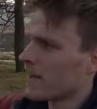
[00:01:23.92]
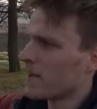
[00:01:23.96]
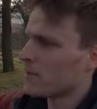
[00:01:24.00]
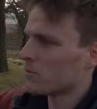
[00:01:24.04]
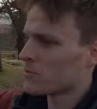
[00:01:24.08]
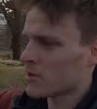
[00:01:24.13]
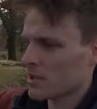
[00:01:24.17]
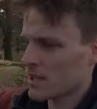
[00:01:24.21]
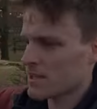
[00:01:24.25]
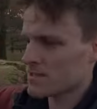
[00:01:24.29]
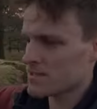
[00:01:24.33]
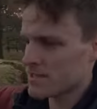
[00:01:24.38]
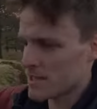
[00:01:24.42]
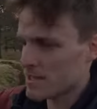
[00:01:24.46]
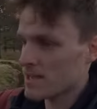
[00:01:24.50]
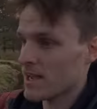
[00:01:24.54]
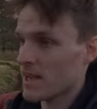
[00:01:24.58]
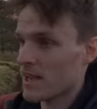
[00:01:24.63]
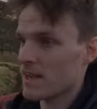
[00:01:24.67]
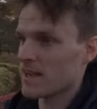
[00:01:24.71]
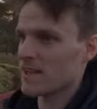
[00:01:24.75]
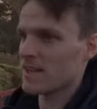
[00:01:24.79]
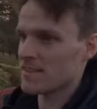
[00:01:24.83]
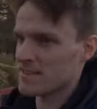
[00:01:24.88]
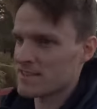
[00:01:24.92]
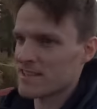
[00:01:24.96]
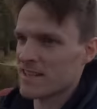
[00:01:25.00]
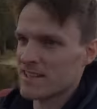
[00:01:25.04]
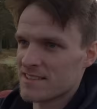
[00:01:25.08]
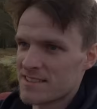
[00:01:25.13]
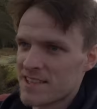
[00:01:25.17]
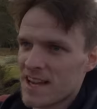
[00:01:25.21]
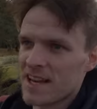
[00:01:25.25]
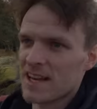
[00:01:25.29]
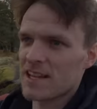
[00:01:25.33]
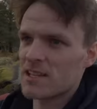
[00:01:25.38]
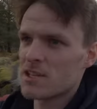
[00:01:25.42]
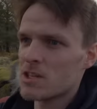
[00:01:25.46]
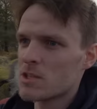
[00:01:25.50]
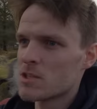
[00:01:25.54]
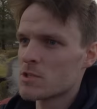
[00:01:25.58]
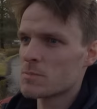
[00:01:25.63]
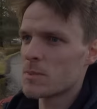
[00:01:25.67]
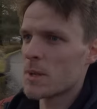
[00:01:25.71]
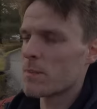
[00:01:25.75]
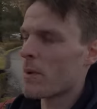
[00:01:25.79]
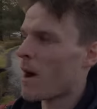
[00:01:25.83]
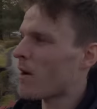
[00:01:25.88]
So this, yeah, is kind of new
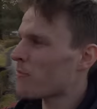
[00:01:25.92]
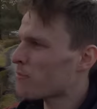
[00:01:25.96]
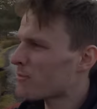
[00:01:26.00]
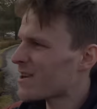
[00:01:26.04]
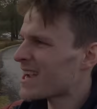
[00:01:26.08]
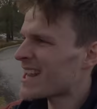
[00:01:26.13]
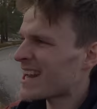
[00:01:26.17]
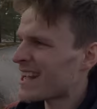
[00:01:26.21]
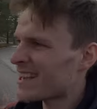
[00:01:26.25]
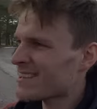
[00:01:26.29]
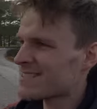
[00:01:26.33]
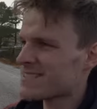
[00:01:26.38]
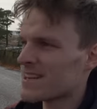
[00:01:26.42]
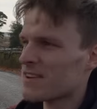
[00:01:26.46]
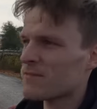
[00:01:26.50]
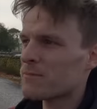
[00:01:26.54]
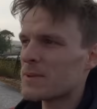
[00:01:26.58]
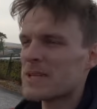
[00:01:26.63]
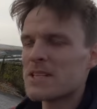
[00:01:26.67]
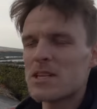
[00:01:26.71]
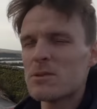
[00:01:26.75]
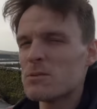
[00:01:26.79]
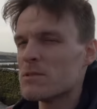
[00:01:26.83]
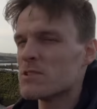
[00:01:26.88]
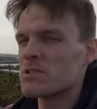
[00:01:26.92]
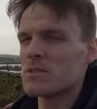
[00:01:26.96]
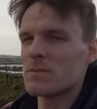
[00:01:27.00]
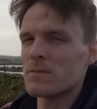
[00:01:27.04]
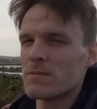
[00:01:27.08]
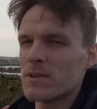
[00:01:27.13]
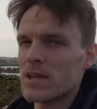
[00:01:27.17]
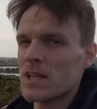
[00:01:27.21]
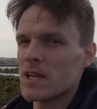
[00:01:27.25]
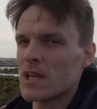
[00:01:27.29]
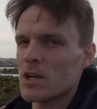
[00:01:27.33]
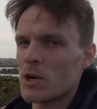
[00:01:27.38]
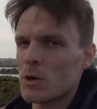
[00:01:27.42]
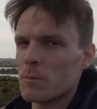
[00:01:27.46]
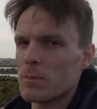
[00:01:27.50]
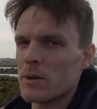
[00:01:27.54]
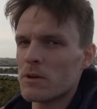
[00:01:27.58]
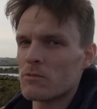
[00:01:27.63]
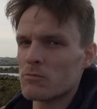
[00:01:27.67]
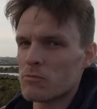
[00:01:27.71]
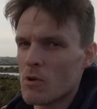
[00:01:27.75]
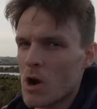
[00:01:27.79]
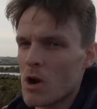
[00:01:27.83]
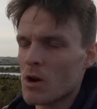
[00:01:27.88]
to me, but I've realized I've been doing something a little
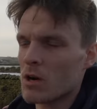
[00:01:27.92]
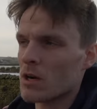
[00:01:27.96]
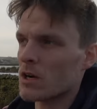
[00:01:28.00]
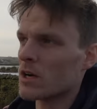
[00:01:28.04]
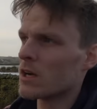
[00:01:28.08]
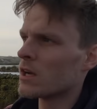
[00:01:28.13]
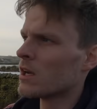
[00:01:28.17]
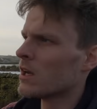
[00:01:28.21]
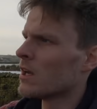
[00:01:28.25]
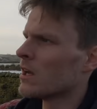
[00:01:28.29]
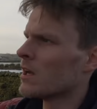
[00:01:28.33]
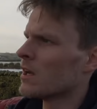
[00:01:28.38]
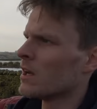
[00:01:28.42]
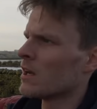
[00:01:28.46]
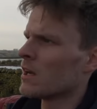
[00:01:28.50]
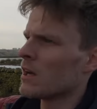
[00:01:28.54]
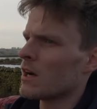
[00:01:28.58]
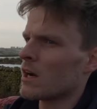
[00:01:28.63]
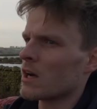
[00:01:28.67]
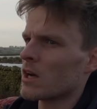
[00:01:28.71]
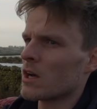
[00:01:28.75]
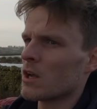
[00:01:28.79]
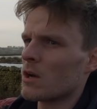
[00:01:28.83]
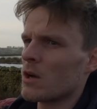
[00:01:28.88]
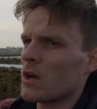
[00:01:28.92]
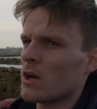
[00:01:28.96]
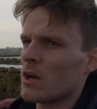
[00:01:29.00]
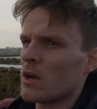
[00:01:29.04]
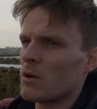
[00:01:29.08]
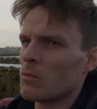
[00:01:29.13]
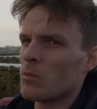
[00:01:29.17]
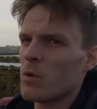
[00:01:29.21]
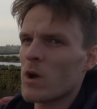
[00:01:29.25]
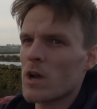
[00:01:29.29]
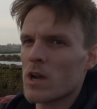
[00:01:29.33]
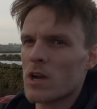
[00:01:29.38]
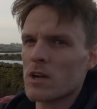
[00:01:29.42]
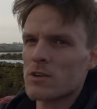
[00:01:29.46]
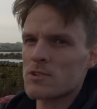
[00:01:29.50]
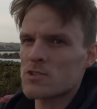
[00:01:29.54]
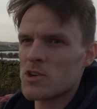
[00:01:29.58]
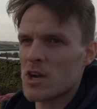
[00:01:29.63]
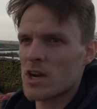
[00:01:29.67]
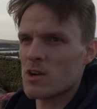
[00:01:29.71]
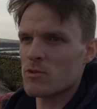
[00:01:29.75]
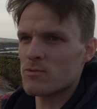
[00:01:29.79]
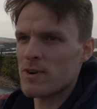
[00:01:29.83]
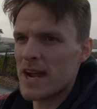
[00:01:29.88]
bit wrong. I'm gonna work on
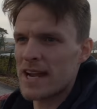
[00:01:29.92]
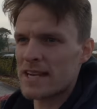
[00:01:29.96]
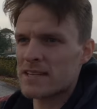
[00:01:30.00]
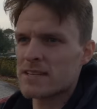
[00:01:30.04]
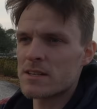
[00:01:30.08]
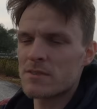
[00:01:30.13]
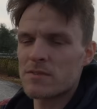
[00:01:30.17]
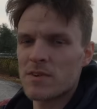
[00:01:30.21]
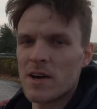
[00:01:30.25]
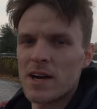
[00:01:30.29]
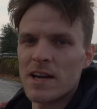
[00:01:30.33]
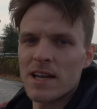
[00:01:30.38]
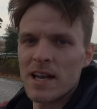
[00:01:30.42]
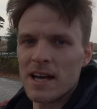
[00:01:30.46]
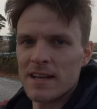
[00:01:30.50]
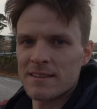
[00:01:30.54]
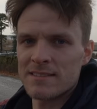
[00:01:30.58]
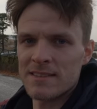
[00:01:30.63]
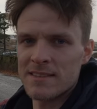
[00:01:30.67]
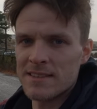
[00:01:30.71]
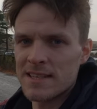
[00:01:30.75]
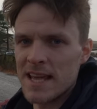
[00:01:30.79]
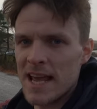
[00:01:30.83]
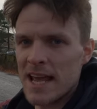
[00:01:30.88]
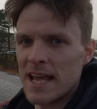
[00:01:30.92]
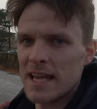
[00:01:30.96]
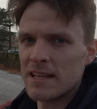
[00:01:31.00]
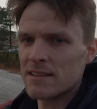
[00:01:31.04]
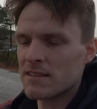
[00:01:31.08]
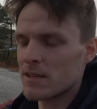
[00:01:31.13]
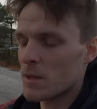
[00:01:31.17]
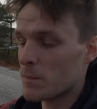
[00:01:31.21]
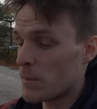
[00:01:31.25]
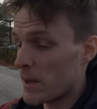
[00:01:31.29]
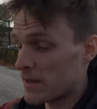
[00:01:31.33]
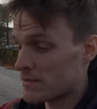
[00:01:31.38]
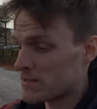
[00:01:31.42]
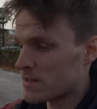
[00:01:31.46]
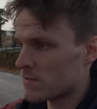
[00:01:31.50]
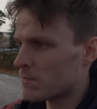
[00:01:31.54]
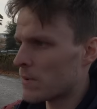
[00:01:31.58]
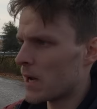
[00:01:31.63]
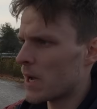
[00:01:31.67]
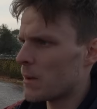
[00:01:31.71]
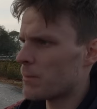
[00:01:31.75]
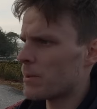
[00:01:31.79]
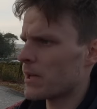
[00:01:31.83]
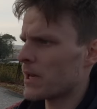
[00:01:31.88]
trying to rectify that today to the best of
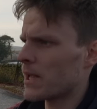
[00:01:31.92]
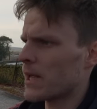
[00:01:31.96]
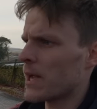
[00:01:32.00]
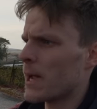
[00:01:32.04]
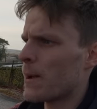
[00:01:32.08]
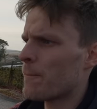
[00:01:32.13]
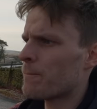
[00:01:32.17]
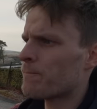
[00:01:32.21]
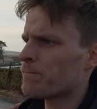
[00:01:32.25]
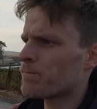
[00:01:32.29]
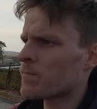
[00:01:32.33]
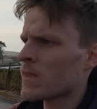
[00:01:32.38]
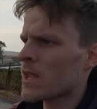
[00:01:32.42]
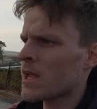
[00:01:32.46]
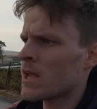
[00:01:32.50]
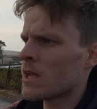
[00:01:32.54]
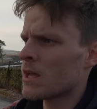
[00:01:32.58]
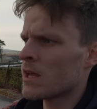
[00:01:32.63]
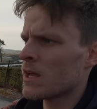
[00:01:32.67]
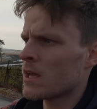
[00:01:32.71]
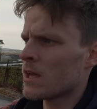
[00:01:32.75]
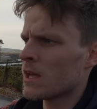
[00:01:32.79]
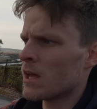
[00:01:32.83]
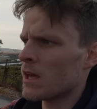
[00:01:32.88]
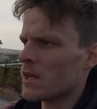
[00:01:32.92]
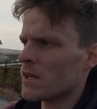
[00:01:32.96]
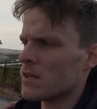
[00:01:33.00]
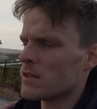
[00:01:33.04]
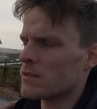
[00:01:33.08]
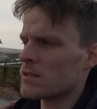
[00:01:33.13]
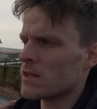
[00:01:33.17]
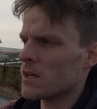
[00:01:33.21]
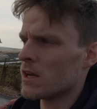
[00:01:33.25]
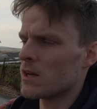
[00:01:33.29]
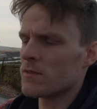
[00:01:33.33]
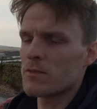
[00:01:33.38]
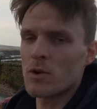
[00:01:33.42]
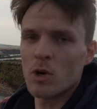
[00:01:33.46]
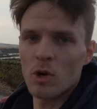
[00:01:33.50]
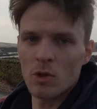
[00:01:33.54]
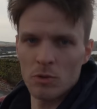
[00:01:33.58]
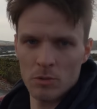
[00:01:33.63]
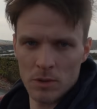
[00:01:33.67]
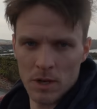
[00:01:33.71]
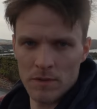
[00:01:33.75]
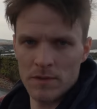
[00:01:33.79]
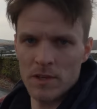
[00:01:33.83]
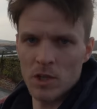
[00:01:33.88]
my ability. And of
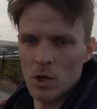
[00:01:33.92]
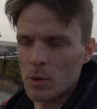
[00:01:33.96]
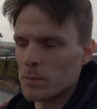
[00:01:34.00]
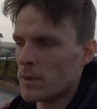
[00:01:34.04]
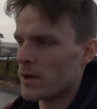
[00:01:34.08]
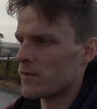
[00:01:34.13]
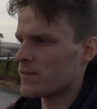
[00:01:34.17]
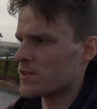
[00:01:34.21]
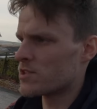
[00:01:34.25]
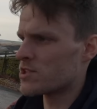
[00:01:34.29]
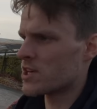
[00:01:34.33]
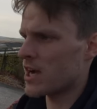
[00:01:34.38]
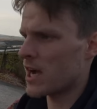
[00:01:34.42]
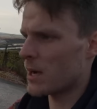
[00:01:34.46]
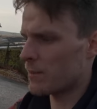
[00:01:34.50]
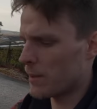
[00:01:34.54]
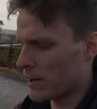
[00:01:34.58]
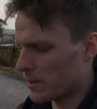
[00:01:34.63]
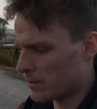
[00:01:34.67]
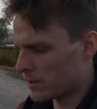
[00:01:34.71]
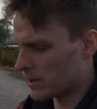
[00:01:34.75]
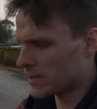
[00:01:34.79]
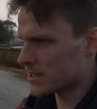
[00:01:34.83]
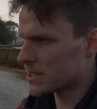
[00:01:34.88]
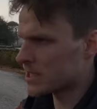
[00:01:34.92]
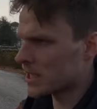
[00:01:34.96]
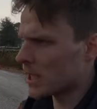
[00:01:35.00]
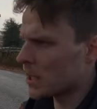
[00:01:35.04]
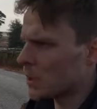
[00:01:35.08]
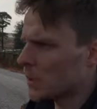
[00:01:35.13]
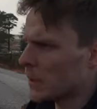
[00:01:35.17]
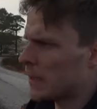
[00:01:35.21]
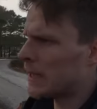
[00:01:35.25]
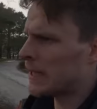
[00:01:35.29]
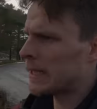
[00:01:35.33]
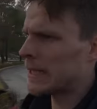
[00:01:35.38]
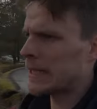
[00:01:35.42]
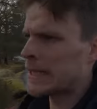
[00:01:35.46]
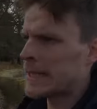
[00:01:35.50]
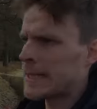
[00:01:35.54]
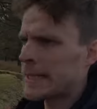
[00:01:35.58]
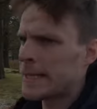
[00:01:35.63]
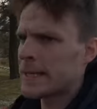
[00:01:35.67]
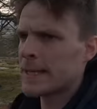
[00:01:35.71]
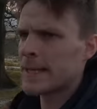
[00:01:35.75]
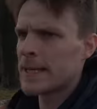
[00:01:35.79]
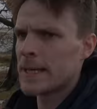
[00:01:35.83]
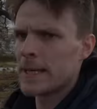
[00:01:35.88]
course, we'll have a little bit of a chat about it. So,
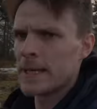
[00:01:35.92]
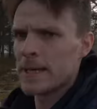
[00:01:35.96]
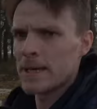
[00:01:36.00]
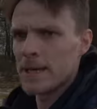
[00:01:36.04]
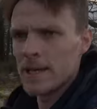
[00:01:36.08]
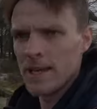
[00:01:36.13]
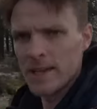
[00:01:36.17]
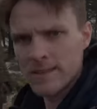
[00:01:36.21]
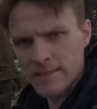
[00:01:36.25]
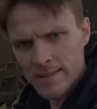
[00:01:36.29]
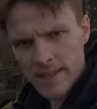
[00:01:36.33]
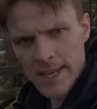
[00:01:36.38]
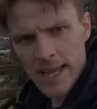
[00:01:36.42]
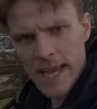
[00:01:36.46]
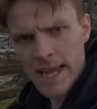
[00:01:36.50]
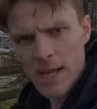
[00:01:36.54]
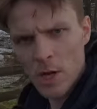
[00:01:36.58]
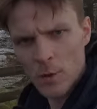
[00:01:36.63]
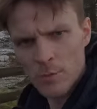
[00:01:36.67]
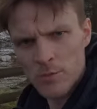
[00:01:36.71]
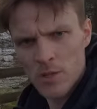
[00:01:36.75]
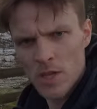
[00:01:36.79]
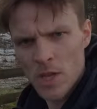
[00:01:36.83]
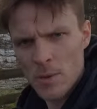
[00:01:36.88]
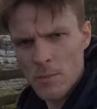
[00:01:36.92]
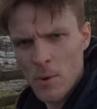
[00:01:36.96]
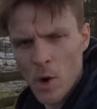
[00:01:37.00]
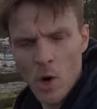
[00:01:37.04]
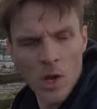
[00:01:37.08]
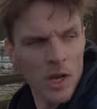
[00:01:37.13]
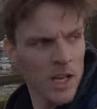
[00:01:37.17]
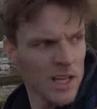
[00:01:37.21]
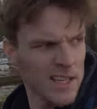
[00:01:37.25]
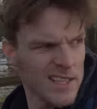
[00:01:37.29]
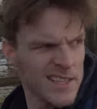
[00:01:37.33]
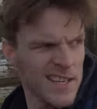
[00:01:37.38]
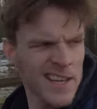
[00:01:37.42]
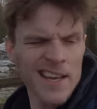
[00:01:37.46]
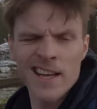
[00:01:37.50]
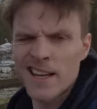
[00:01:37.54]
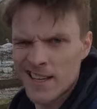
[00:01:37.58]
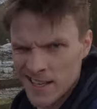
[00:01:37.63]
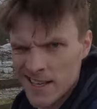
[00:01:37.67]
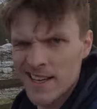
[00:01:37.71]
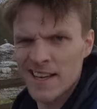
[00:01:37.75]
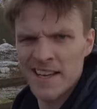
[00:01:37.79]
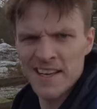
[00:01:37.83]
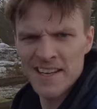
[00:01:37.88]
here's the gate up to the moorland.
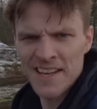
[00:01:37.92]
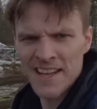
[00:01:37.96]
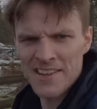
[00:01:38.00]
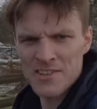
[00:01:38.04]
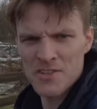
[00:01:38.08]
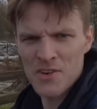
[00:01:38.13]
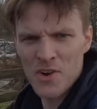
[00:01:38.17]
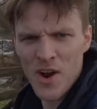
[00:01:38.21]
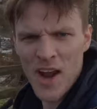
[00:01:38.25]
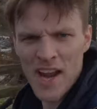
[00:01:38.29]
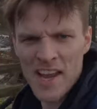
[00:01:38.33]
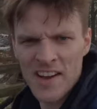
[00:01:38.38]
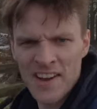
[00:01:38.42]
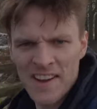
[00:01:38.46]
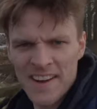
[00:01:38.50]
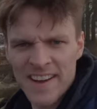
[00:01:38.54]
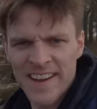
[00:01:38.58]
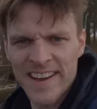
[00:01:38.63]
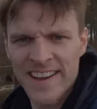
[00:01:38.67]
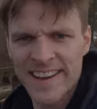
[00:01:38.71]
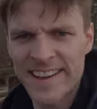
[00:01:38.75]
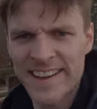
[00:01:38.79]
Let's crack on.